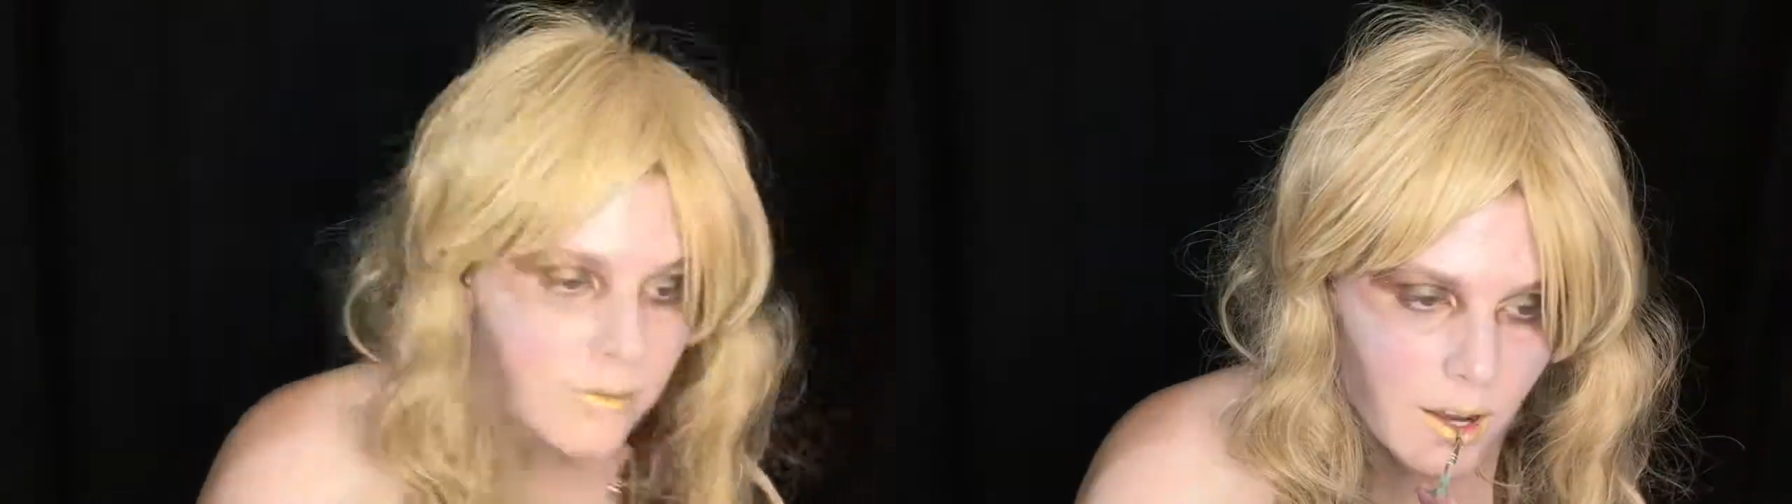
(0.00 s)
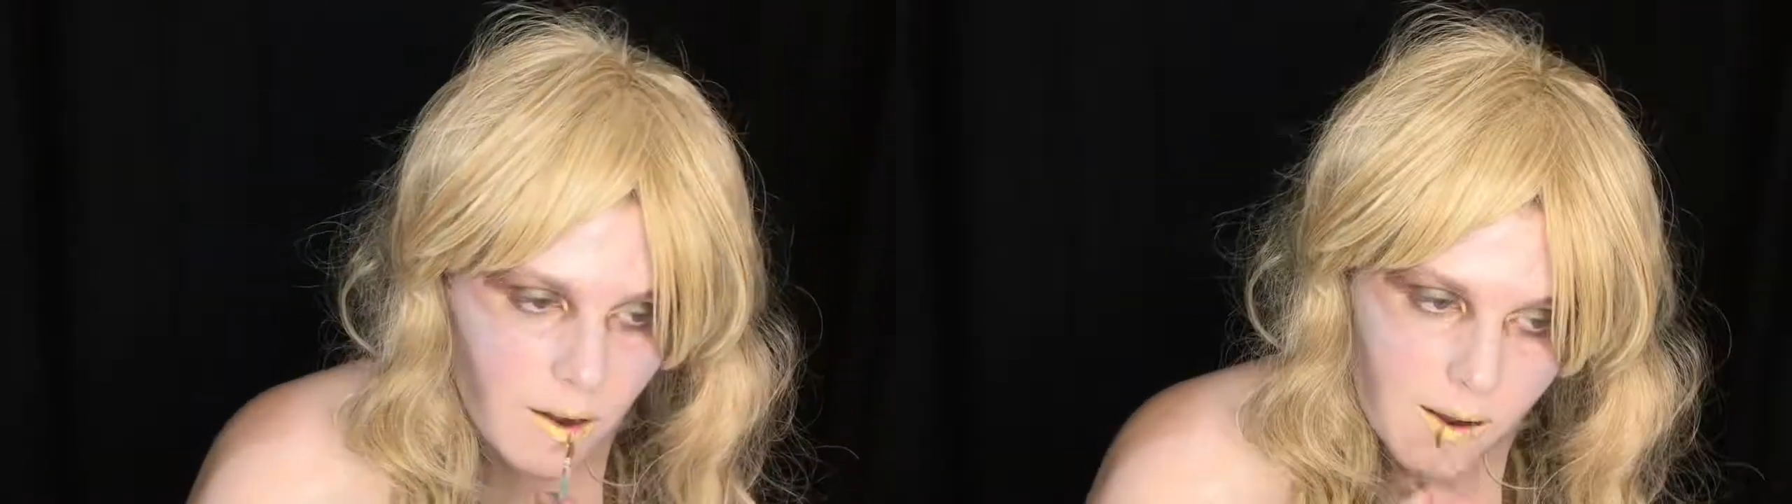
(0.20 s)

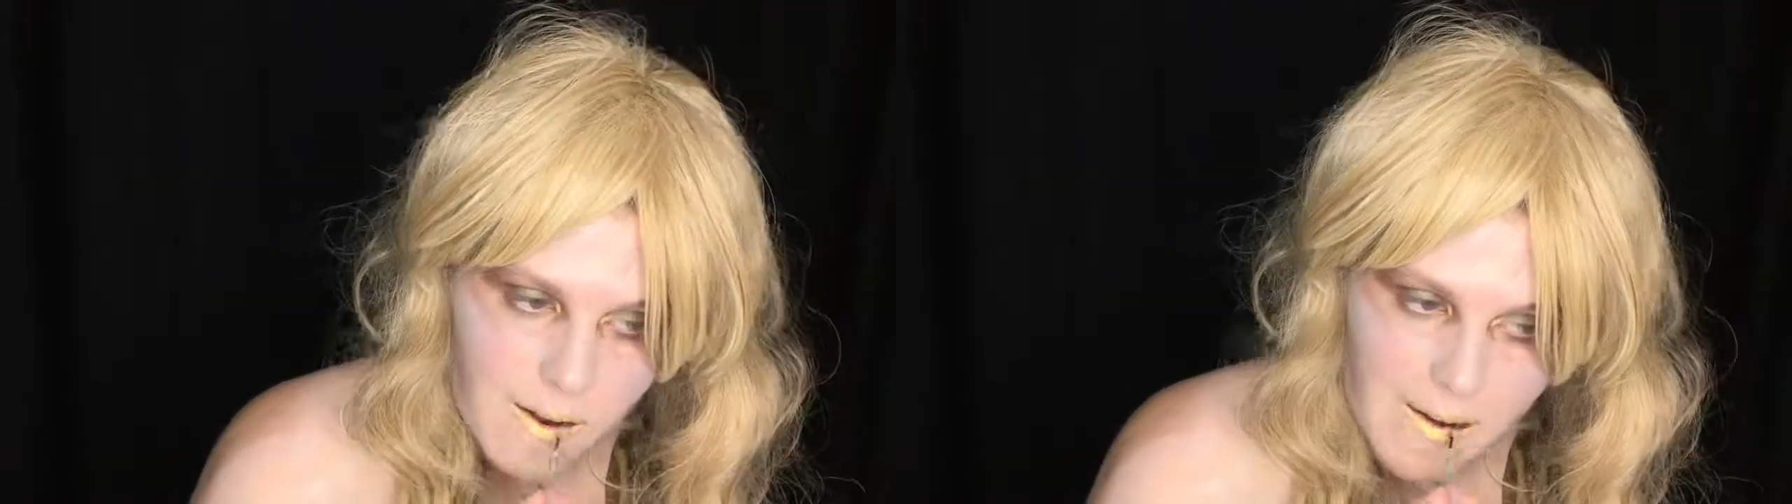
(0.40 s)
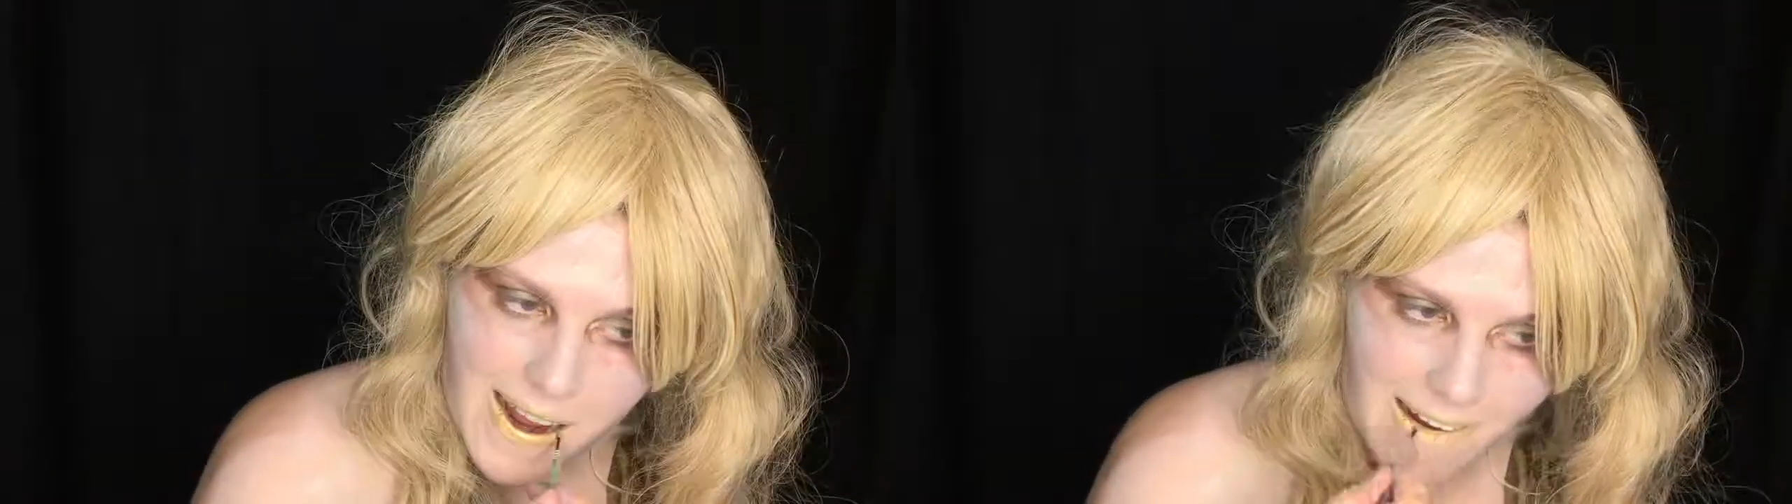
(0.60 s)

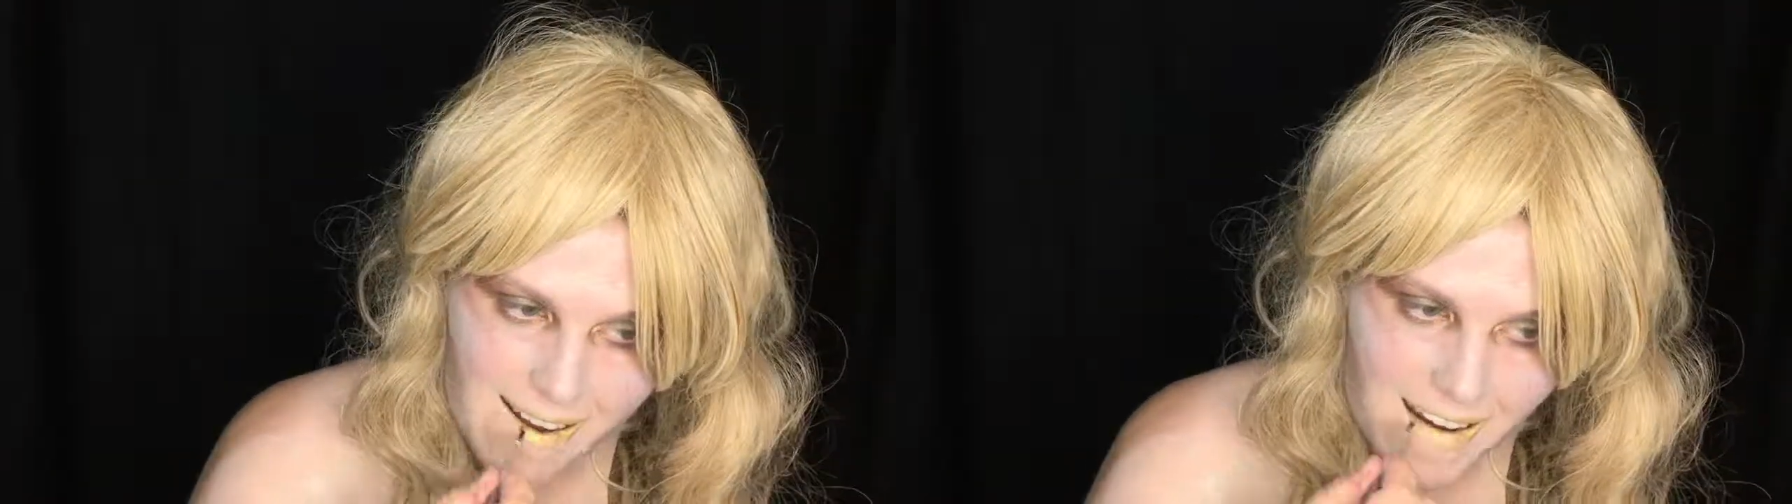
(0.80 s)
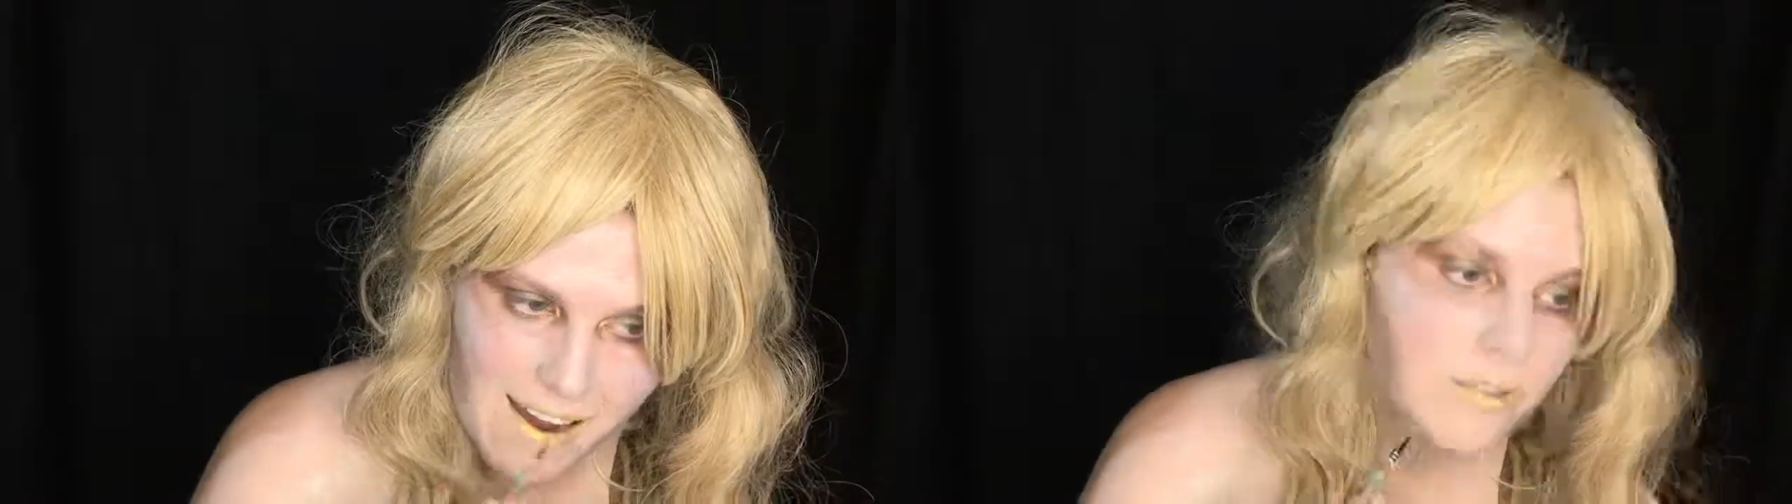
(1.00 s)
smudge once it
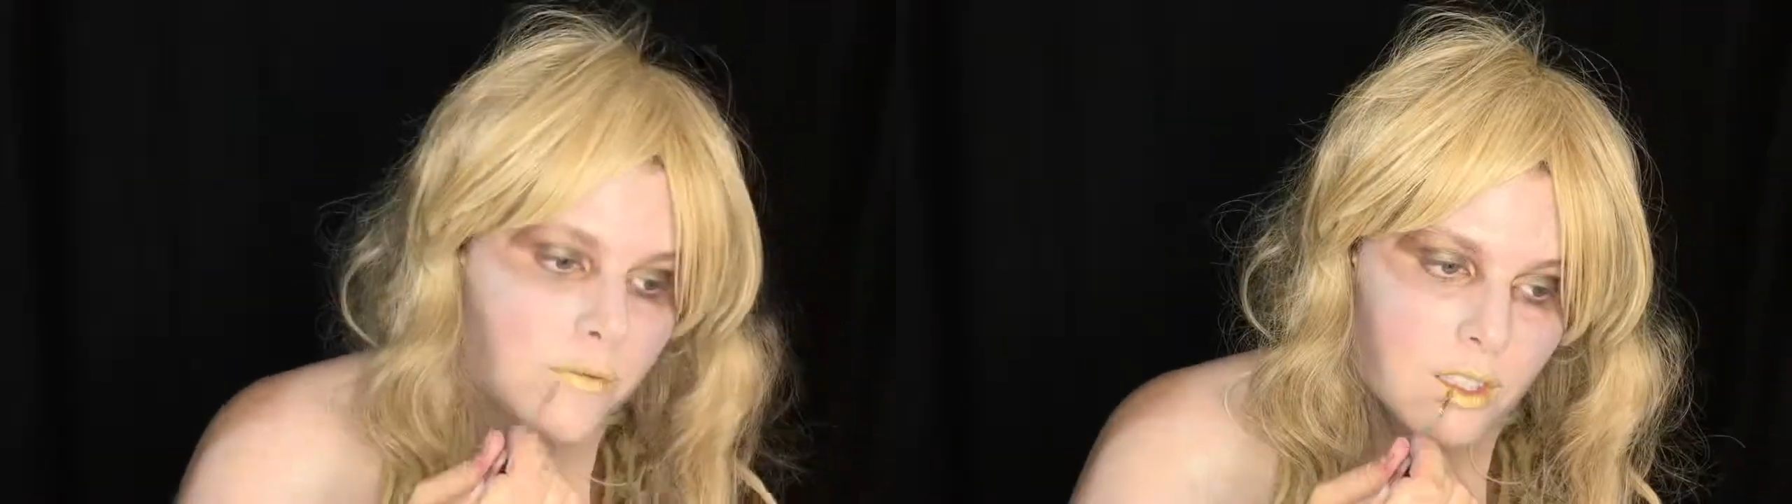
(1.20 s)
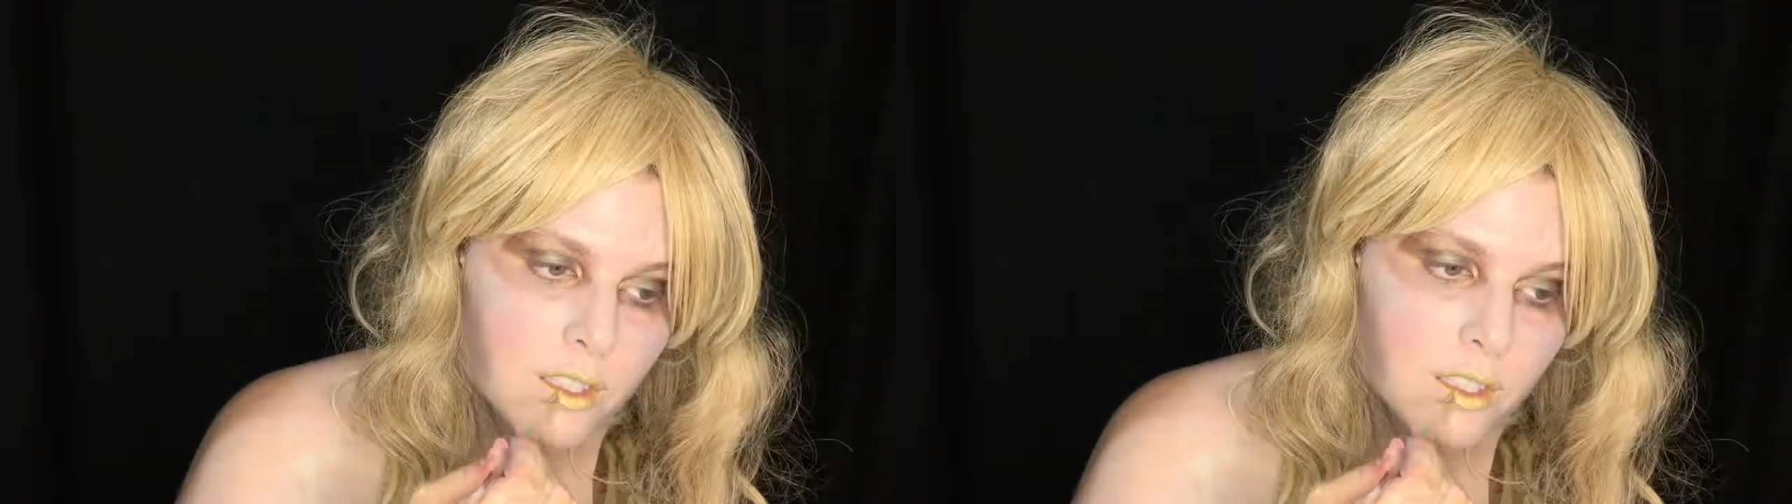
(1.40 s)
dries.